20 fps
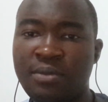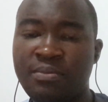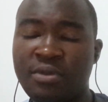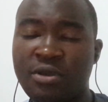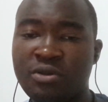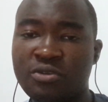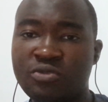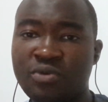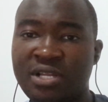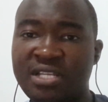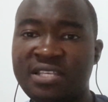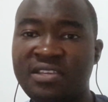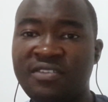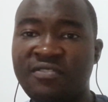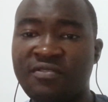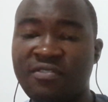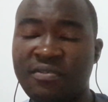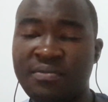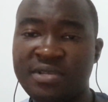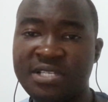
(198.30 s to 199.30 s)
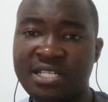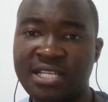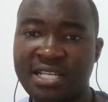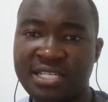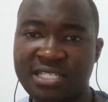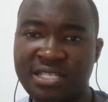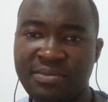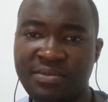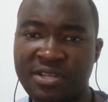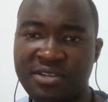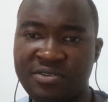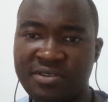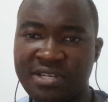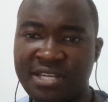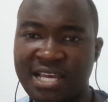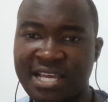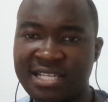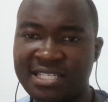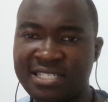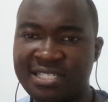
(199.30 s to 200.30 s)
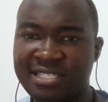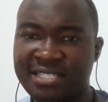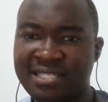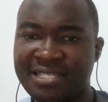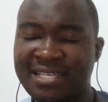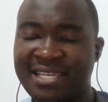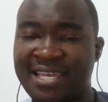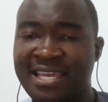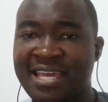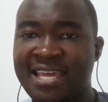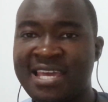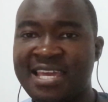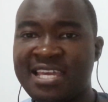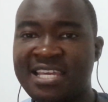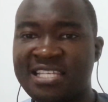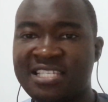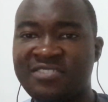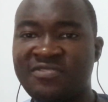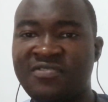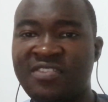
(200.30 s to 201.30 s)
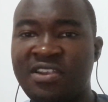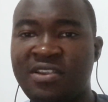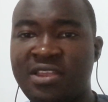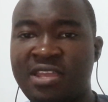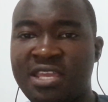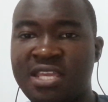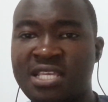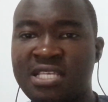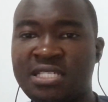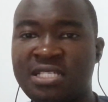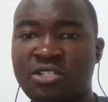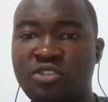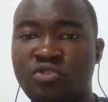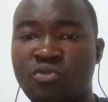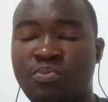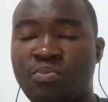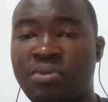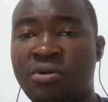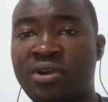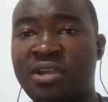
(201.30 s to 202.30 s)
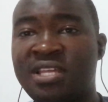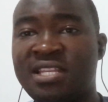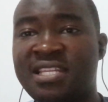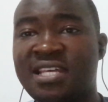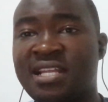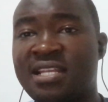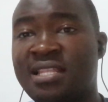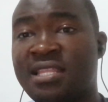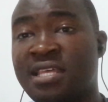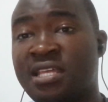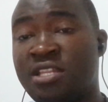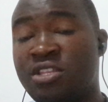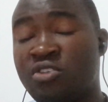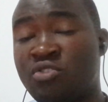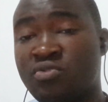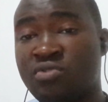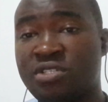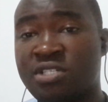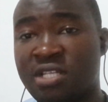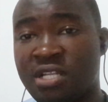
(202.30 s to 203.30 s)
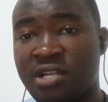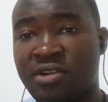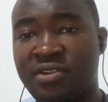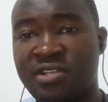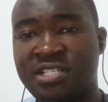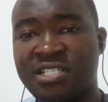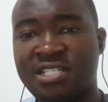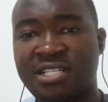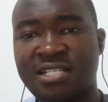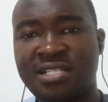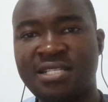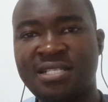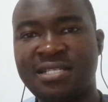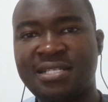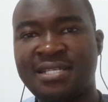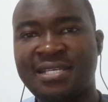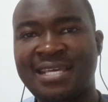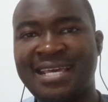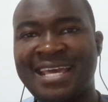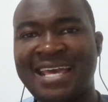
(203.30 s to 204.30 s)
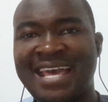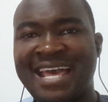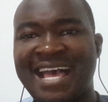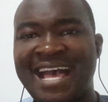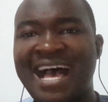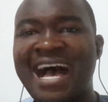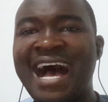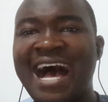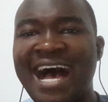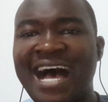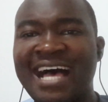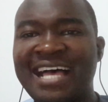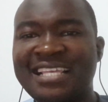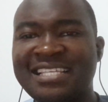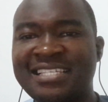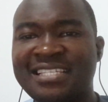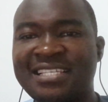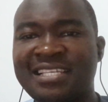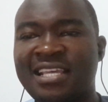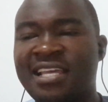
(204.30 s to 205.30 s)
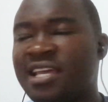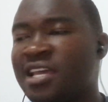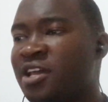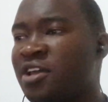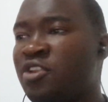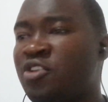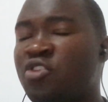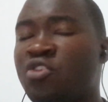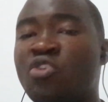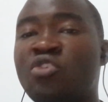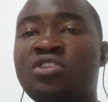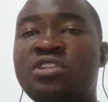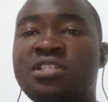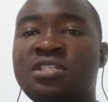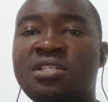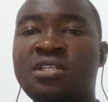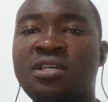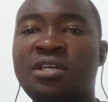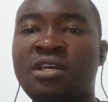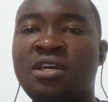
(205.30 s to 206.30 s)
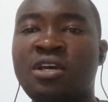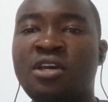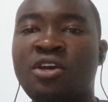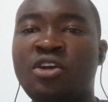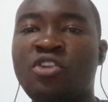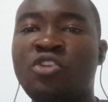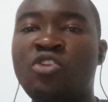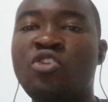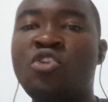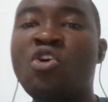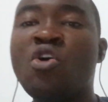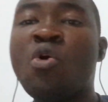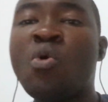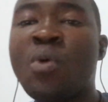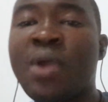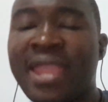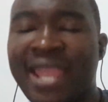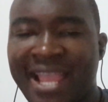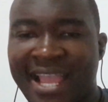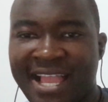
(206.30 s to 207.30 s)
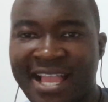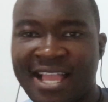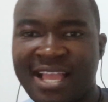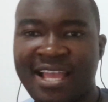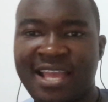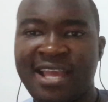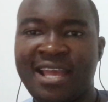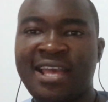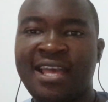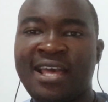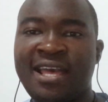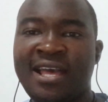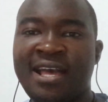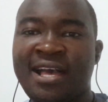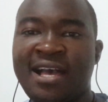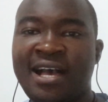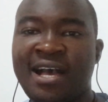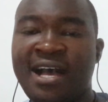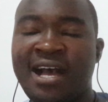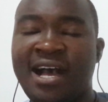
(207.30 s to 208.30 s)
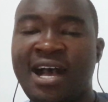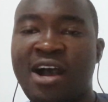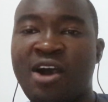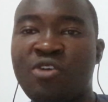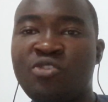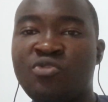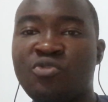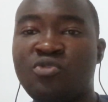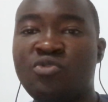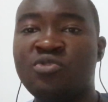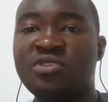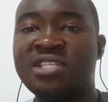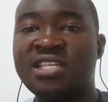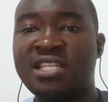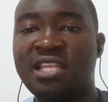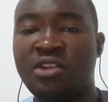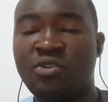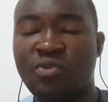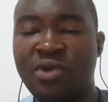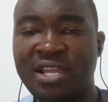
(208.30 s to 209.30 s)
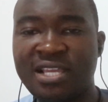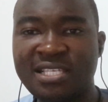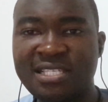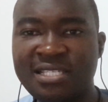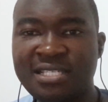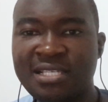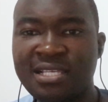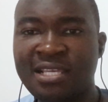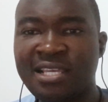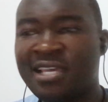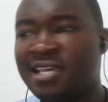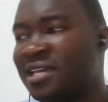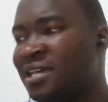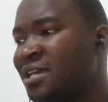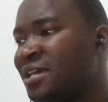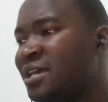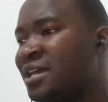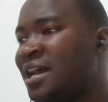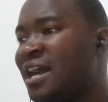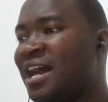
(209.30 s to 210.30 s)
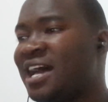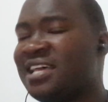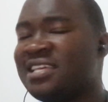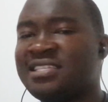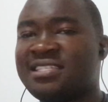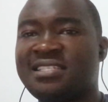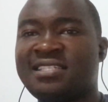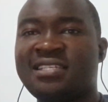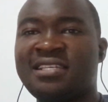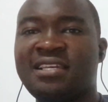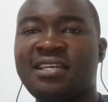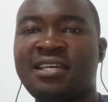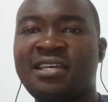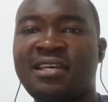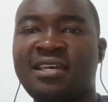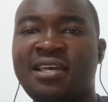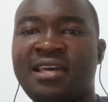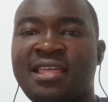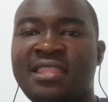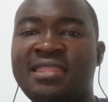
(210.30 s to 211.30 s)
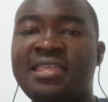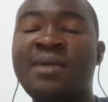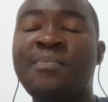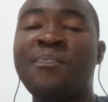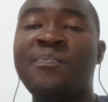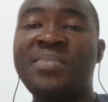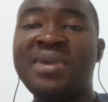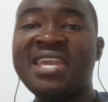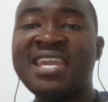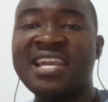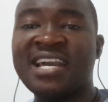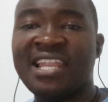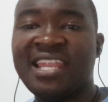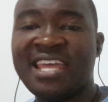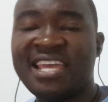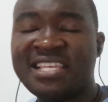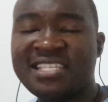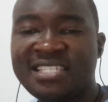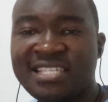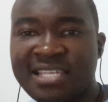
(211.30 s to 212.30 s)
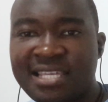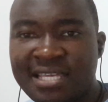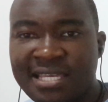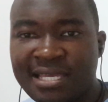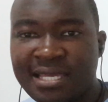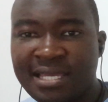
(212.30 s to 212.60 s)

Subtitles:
Because what information asymmetry does is, it's very easy to point at the new generation as not knowing how to do certain works, as them being lazy,